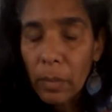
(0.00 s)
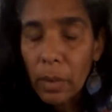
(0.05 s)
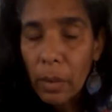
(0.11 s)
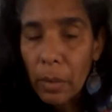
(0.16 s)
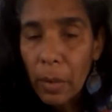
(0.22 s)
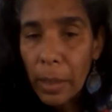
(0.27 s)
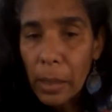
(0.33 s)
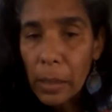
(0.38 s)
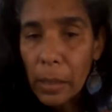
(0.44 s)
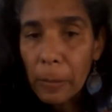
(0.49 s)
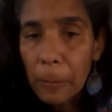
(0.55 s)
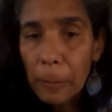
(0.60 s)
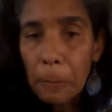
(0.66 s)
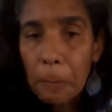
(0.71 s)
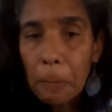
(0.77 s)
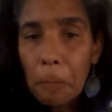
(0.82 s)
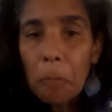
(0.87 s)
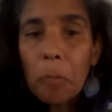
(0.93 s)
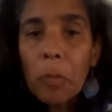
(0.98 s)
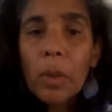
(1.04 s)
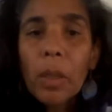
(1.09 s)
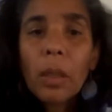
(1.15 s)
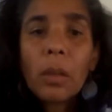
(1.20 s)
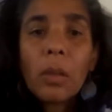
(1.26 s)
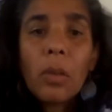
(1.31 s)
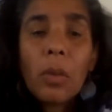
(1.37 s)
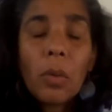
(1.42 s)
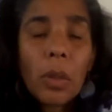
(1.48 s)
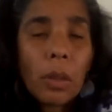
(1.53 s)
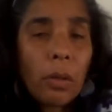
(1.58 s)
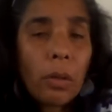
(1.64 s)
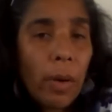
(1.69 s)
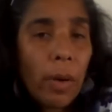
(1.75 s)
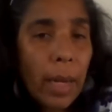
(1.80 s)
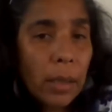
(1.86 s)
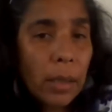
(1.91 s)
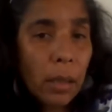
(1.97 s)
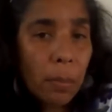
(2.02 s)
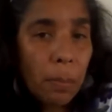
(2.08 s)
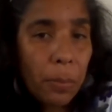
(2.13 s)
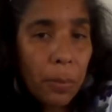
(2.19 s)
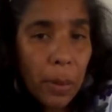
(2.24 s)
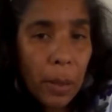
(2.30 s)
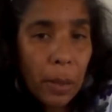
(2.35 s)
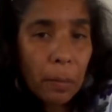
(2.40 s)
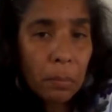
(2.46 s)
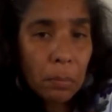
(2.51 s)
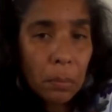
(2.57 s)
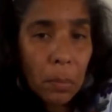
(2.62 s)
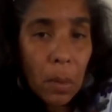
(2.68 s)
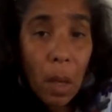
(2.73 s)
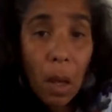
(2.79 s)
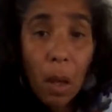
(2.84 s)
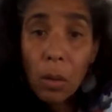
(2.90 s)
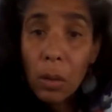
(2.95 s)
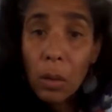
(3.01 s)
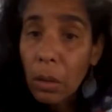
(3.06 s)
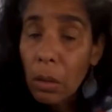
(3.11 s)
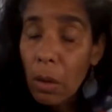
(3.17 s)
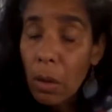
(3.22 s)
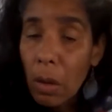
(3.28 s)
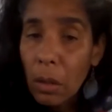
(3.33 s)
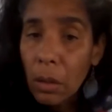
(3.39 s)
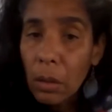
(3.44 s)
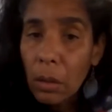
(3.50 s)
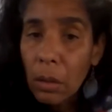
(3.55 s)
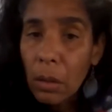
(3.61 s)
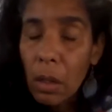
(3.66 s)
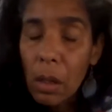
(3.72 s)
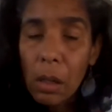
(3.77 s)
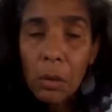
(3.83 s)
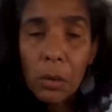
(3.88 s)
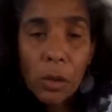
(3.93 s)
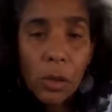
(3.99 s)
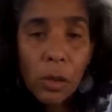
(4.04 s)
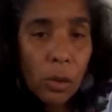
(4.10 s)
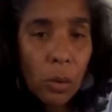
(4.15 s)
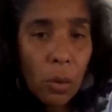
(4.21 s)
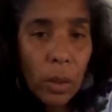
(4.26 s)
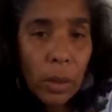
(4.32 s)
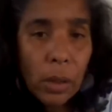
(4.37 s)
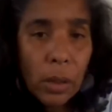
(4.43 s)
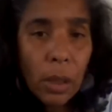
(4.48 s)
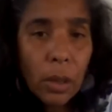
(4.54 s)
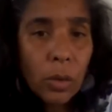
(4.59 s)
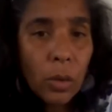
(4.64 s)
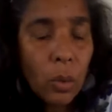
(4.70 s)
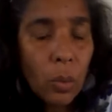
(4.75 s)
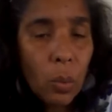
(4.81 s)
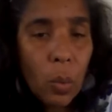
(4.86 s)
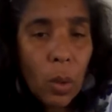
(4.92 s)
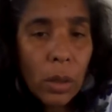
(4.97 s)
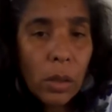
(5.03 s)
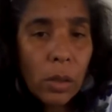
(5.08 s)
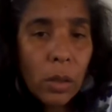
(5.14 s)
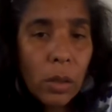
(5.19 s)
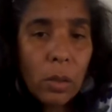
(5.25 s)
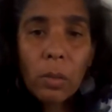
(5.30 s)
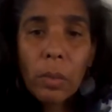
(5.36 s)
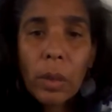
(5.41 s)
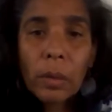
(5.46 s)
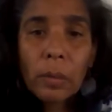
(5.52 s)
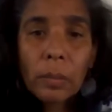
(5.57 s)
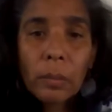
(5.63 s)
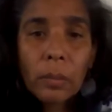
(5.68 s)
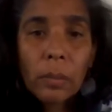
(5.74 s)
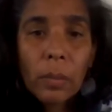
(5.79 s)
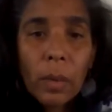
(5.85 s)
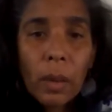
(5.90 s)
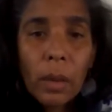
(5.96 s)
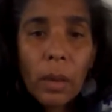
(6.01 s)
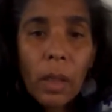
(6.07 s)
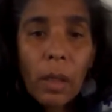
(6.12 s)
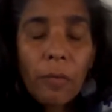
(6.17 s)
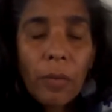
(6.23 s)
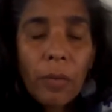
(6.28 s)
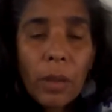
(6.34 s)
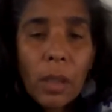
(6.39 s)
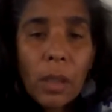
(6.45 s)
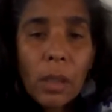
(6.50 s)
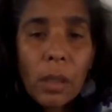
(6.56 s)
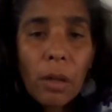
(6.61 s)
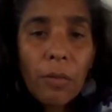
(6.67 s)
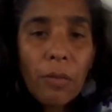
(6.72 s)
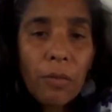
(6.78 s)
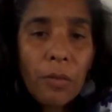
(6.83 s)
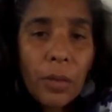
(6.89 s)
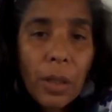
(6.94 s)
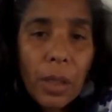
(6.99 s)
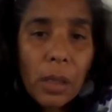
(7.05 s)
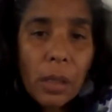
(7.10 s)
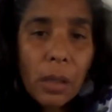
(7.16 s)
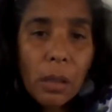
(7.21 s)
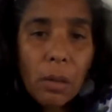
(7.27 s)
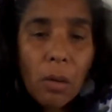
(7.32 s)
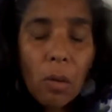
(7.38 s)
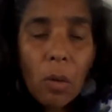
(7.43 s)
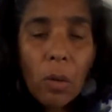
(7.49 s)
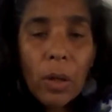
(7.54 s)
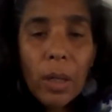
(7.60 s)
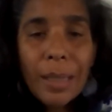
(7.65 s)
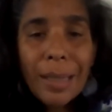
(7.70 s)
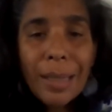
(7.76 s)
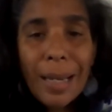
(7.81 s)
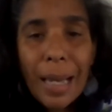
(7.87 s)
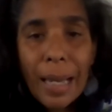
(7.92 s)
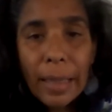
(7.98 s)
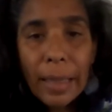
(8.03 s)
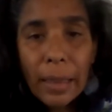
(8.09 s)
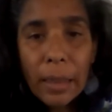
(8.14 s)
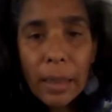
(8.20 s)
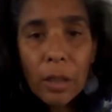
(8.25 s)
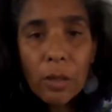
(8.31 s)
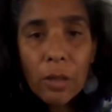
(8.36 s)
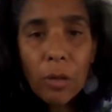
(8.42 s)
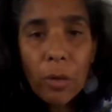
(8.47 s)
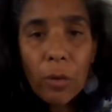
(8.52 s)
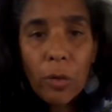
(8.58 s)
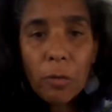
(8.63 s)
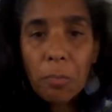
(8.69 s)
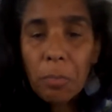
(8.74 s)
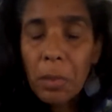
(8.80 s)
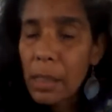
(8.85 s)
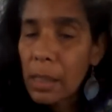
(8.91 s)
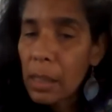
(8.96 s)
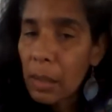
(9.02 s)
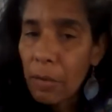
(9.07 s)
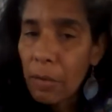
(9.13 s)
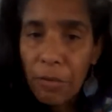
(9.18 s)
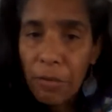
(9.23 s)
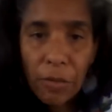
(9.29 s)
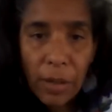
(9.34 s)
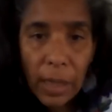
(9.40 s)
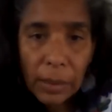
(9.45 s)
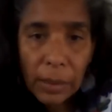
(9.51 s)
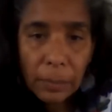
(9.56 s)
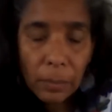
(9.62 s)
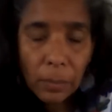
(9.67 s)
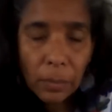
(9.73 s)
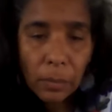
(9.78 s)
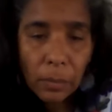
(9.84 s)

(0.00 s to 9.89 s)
right? You could write a prayer, how long, how short you want to do it. If it is a verse or a line that you're repeating, fine,